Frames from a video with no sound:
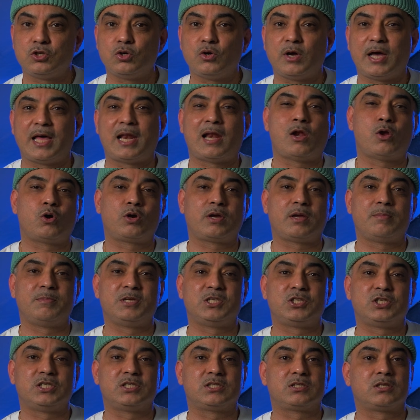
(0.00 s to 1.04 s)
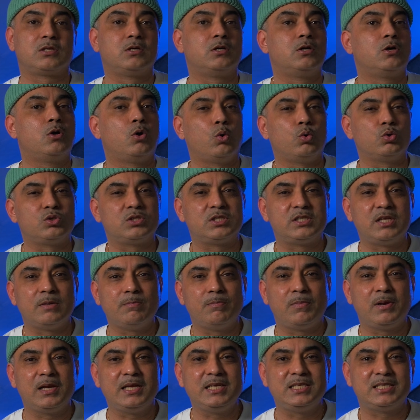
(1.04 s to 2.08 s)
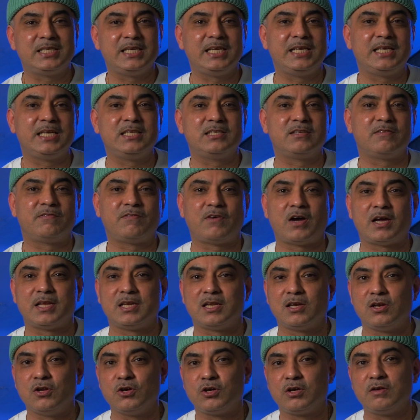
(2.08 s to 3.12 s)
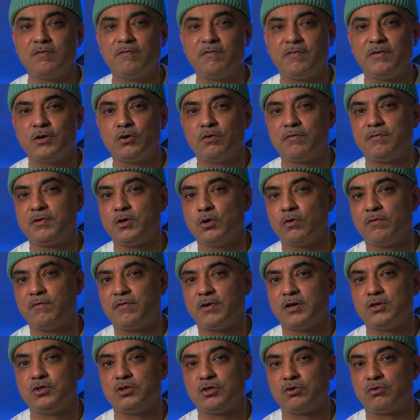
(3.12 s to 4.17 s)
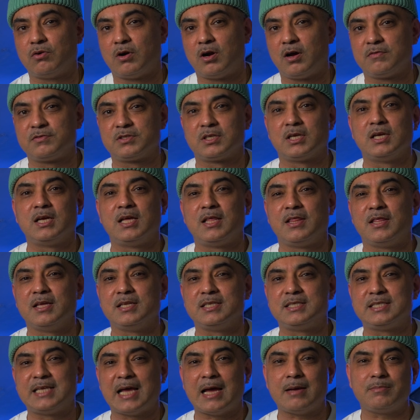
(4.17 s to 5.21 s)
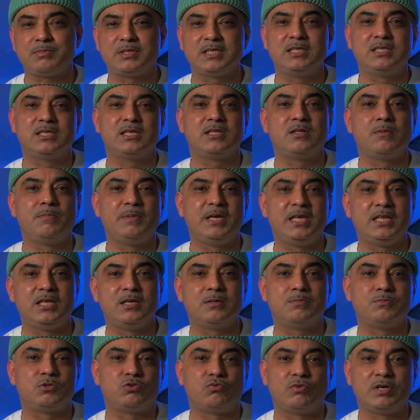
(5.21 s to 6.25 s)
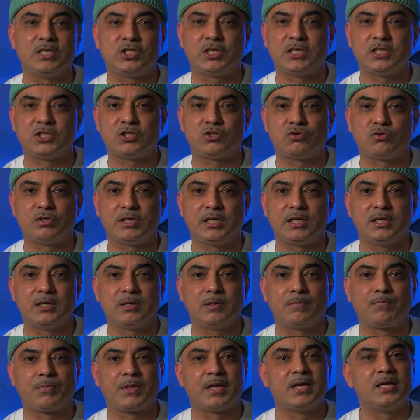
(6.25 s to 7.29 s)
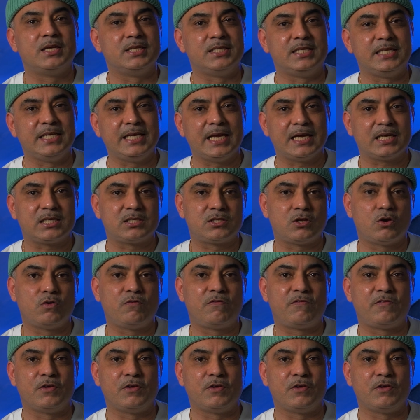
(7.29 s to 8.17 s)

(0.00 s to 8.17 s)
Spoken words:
your analog images, or simply seeking to find a look and feel for your photographs that taps into the medium's rich history, DxO